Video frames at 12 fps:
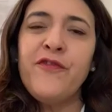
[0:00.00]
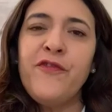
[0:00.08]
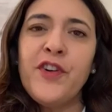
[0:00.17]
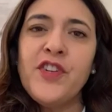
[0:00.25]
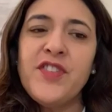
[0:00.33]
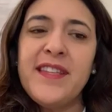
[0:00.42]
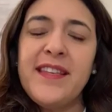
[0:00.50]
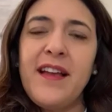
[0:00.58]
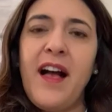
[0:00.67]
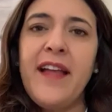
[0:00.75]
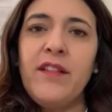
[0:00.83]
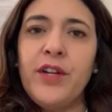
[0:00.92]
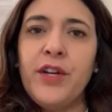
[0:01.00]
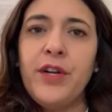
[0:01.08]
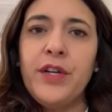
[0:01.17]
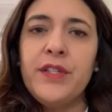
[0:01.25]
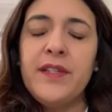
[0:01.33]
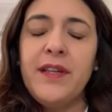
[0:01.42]
first thing I
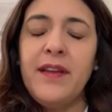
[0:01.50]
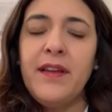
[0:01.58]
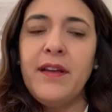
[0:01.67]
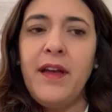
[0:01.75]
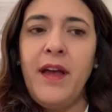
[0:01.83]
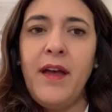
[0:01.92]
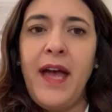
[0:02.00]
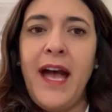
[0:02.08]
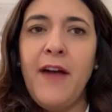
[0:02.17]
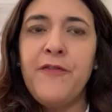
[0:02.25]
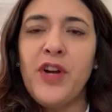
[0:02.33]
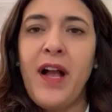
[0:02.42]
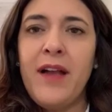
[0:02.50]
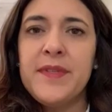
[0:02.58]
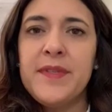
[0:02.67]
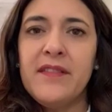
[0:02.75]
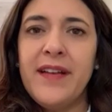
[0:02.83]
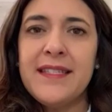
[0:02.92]
learned after I
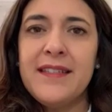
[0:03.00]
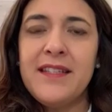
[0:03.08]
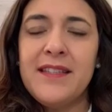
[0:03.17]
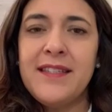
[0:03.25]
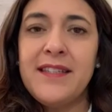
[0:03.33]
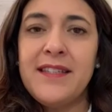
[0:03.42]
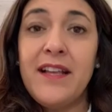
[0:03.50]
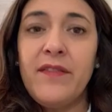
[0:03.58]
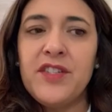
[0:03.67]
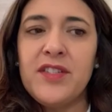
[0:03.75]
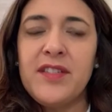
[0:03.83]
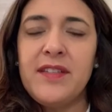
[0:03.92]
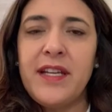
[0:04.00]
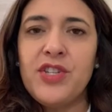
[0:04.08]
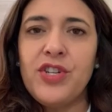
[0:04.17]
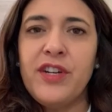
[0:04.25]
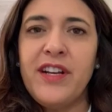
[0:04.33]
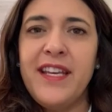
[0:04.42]
was elected to the state
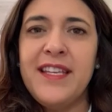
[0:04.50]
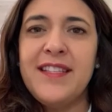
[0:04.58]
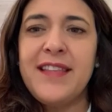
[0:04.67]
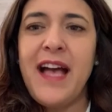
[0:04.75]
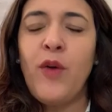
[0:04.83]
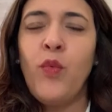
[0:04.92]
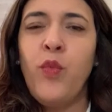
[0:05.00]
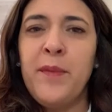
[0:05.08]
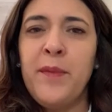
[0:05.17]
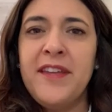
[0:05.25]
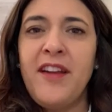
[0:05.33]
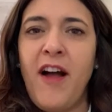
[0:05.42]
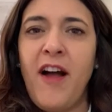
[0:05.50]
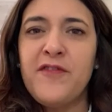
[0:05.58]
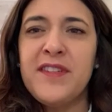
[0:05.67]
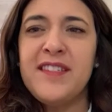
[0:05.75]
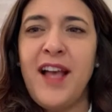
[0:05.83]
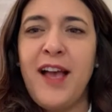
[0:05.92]
legislature is that women
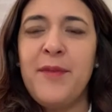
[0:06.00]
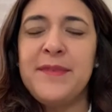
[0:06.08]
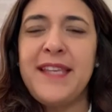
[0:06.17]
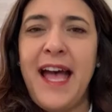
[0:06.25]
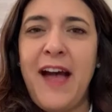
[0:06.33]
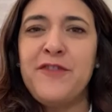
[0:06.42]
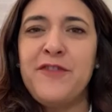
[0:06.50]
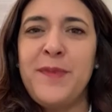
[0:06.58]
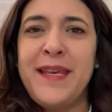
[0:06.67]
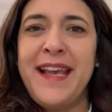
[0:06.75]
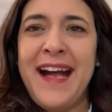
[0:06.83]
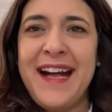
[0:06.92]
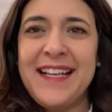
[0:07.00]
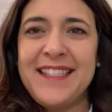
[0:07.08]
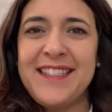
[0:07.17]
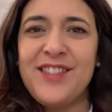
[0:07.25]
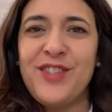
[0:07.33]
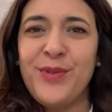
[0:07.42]
oftentimes have to be
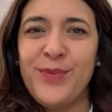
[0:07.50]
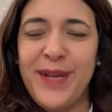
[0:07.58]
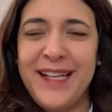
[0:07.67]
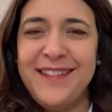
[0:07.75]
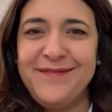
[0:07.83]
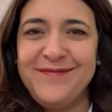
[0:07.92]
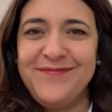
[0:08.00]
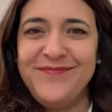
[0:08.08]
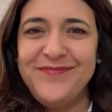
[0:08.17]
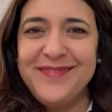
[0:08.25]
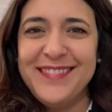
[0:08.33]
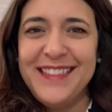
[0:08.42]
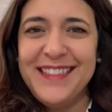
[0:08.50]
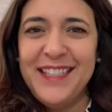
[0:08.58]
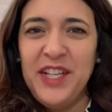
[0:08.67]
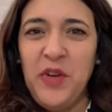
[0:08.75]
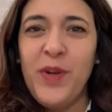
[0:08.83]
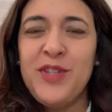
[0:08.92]
asked to run.
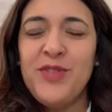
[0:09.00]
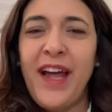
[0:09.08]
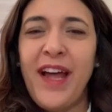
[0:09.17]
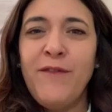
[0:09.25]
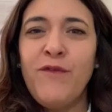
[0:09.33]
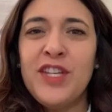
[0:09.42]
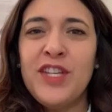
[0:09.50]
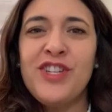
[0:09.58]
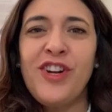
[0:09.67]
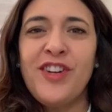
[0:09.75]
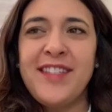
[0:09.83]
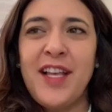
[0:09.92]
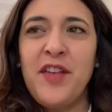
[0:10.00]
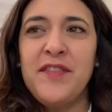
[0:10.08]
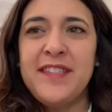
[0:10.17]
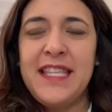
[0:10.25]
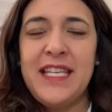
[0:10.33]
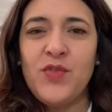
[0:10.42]
We do not envision
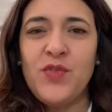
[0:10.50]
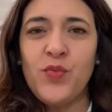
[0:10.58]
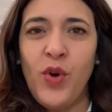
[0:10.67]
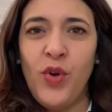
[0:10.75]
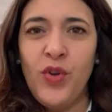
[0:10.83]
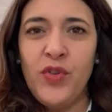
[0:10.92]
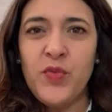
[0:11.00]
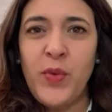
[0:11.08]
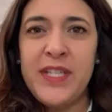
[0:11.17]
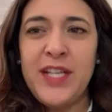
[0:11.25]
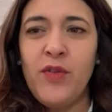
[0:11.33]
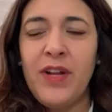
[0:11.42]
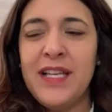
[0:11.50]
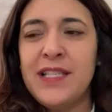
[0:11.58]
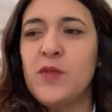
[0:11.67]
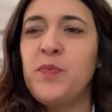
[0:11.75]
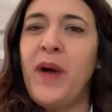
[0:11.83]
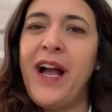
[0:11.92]
ourselves in these roles. We don't
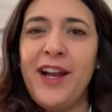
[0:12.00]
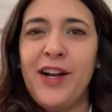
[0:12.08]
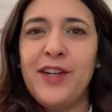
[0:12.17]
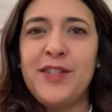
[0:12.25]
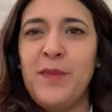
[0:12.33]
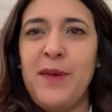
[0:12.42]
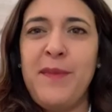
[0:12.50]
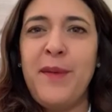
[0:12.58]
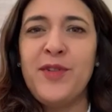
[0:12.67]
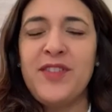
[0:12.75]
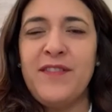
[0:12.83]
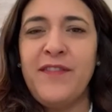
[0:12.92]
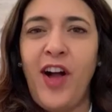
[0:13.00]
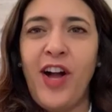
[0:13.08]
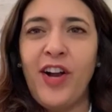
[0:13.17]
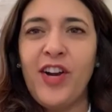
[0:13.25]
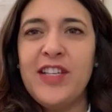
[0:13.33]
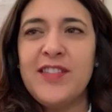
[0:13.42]
aspire to be members of
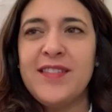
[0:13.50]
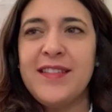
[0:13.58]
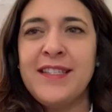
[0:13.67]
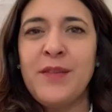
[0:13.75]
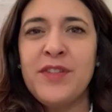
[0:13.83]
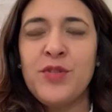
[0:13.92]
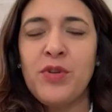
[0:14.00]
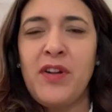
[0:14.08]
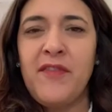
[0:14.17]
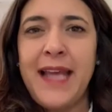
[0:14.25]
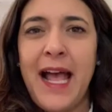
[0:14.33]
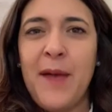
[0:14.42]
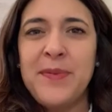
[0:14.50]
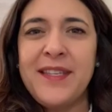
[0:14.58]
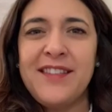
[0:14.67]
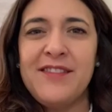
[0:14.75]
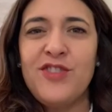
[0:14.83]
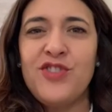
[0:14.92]
Congress. Someone sort of taps
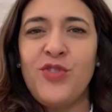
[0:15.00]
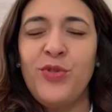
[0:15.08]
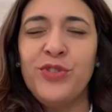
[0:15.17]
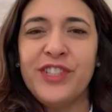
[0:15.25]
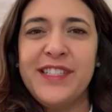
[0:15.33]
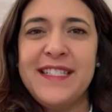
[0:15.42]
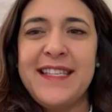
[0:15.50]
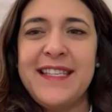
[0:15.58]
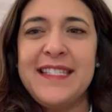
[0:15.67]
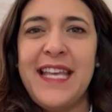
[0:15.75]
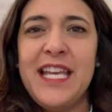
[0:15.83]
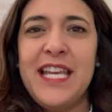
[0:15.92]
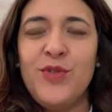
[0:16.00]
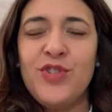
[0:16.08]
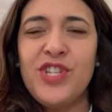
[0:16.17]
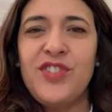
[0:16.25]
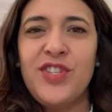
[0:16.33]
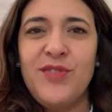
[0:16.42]
us on the shoulder and says, hey, you
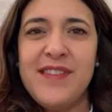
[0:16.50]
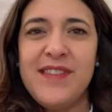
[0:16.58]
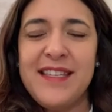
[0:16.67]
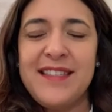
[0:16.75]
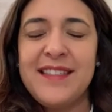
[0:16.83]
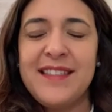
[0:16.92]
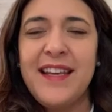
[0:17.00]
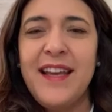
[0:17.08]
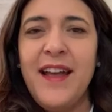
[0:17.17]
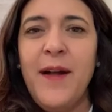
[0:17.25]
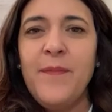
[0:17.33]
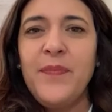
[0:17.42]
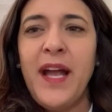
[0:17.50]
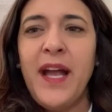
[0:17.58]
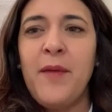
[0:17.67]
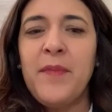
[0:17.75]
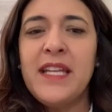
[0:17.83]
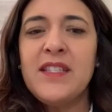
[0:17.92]
should do this.
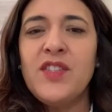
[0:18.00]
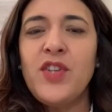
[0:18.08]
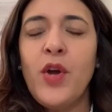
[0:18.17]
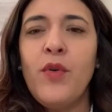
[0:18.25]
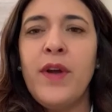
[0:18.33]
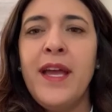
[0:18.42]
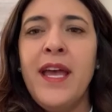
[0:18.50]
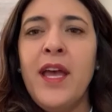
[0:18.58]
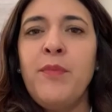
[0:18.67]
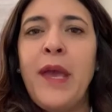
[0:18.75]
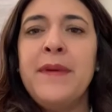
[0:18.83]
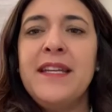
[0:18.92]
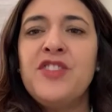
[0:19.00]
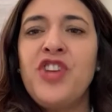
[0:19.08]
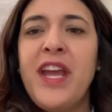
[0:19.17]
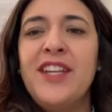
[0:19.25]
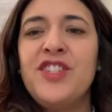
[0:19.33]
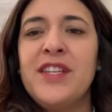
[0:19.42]
And so maybe
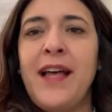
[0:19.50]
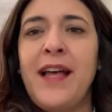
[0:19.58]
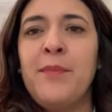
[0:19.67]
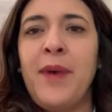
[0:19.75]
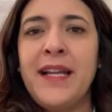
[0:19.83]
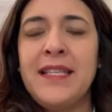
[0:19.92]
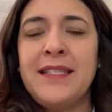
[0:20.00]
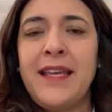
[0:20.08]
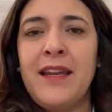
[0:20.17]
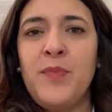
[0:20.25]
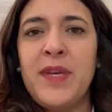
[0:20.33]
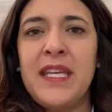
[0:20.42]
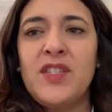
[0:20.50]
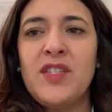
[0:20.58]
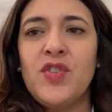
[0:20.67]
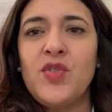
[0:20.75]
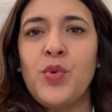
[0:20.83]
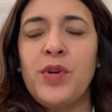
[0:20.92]
changing that mindset a bit
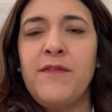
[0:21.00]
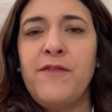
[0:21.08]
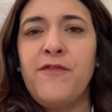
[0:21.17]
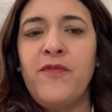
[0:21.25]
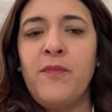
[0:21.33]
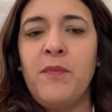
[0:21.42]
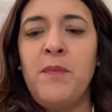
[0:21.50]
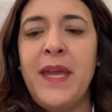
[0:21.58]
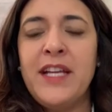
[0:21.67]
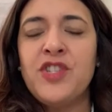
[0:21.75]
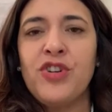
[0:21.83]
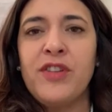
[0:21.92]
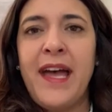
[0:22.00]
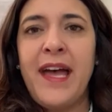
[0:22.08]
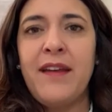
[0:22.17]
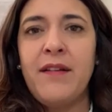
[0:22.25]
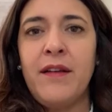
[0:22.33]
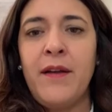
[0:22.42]
to sort of make sure
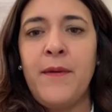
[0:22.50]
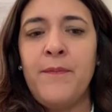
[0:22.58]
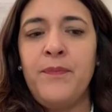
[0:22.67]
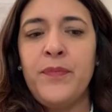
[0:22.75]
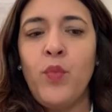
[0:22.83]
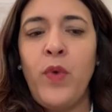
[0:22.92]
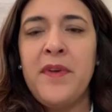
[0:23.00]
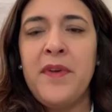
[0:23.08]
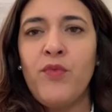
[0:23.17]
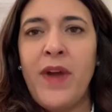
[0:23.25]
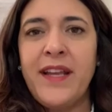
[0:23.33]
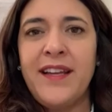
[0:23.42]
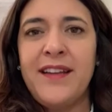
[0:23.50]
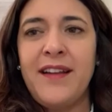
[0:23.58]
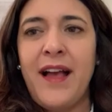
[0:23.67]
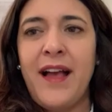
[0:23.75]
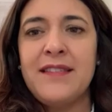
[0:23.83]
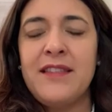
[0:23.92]
that women
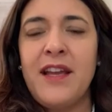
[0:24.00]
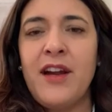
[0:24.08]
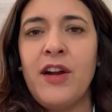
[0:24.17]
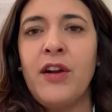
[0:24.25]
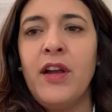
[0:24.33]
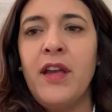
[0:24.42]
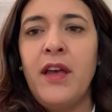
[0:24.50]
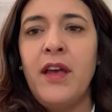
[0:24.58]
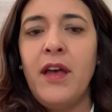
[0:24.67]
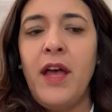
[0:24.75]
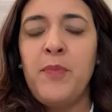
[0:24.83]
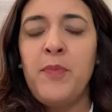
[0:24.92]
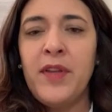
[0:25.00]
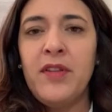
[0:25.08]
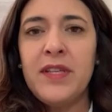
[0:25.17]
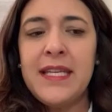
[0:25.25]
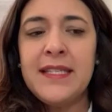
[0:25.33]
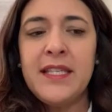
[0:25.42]
recognize their
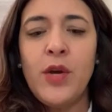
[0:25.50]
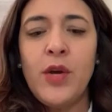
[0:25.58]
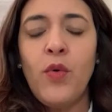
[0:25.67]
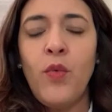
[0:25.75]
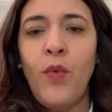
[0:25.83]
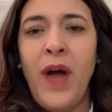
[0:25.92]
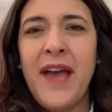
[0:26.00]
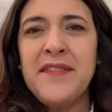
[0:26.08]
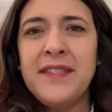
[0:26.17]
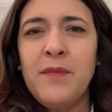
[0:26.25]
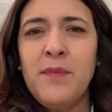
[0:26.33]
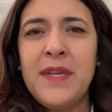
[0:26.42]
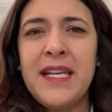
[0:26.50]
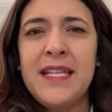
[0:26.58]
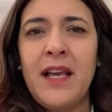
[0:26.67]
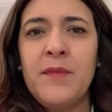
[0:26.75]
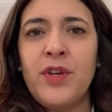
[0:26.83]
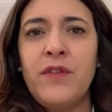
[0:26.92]
abilities. You know, I've said many
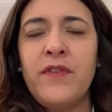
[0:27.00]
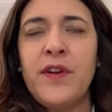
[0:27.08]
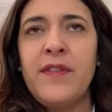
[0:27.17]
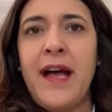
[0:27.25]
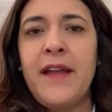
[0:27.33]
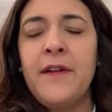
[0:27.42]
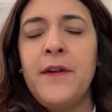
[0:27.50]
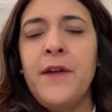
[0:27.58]
times over that